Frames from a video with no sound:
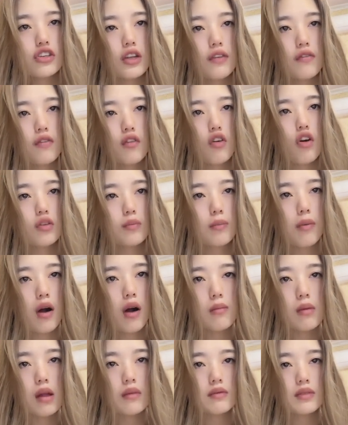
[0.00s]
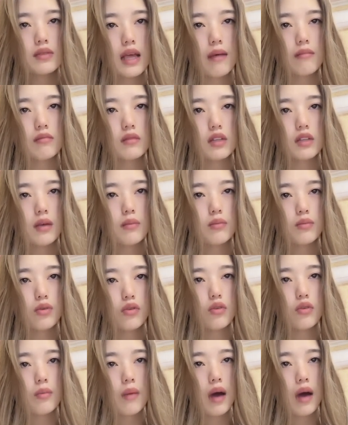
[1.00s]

difficult problems and improve